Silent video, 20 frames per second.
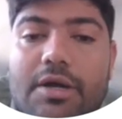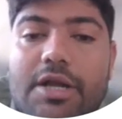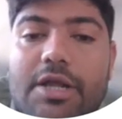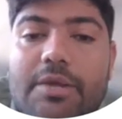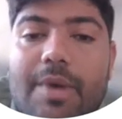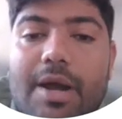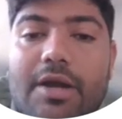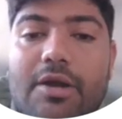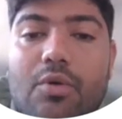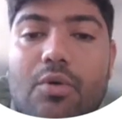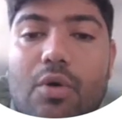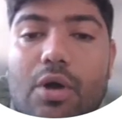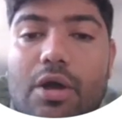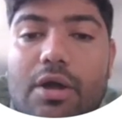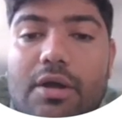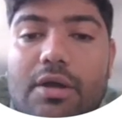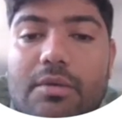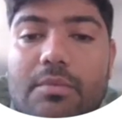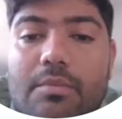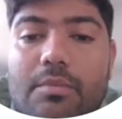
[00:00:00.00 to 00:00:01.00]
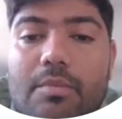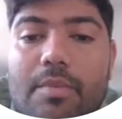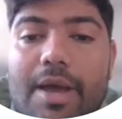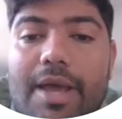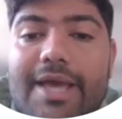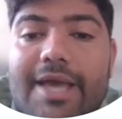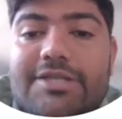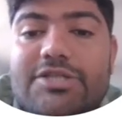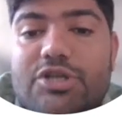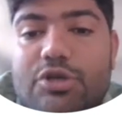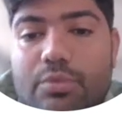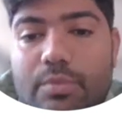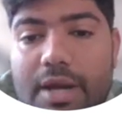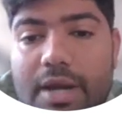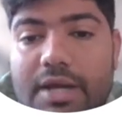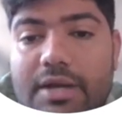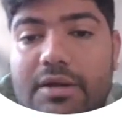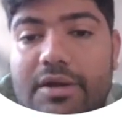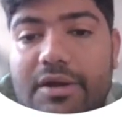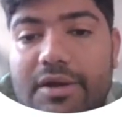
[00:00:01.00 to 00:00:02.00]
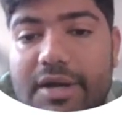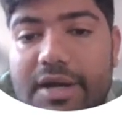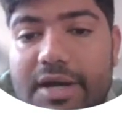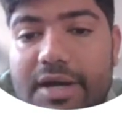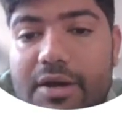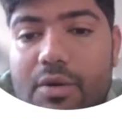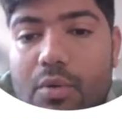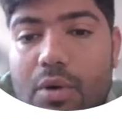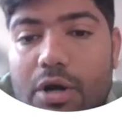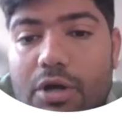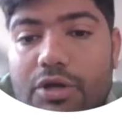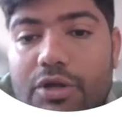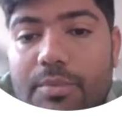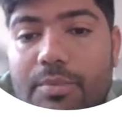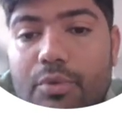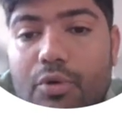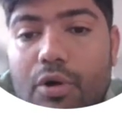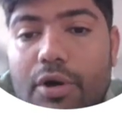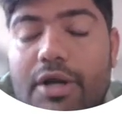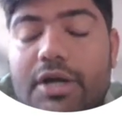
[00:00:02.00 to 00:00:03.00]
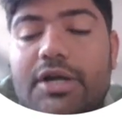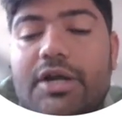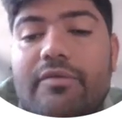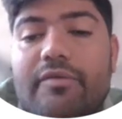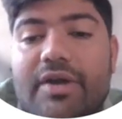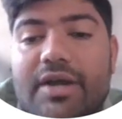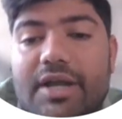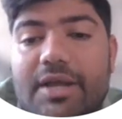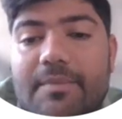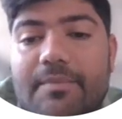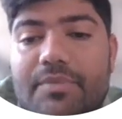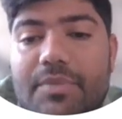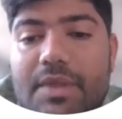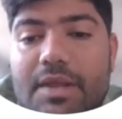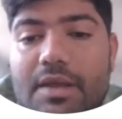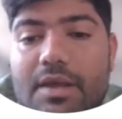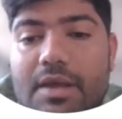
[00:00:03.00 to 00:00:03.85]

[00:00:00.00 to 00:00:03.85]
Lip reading: demand on my achievement, grade, or the productivity.